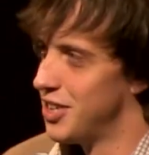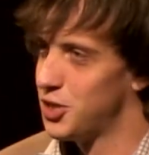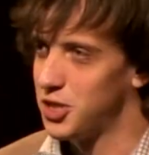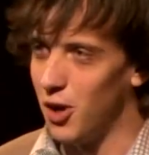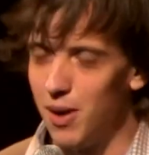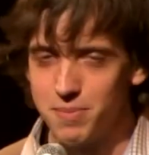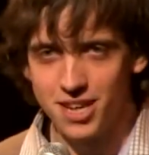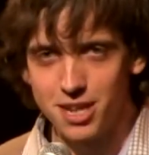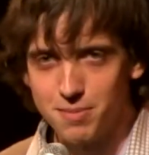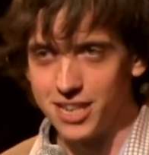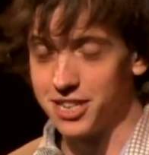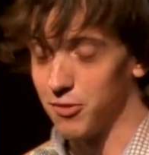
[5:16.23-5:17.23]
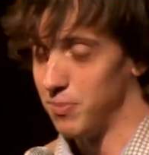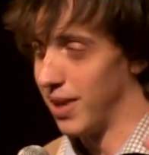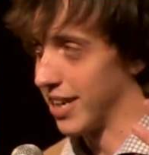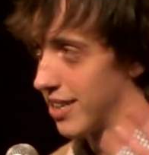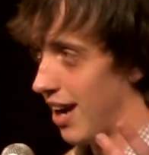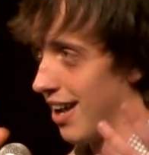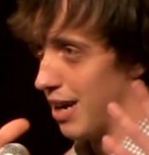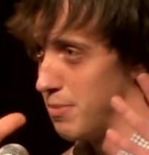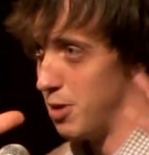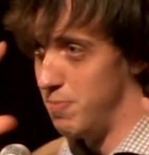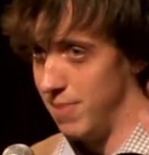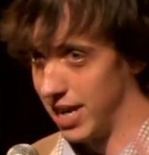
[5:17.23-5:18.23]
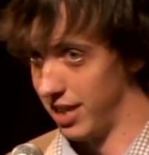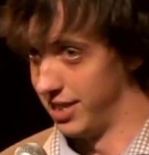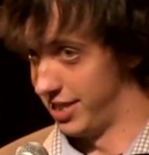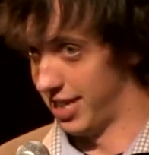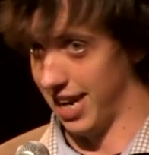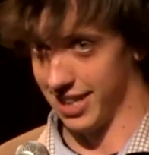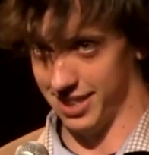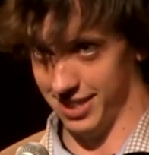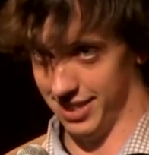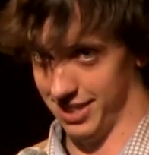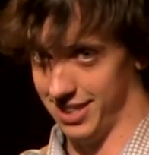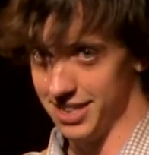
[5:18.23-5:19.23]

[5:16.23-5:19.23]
So I'm thinking to myself, I'm like, God, I'm in Midland, Texas.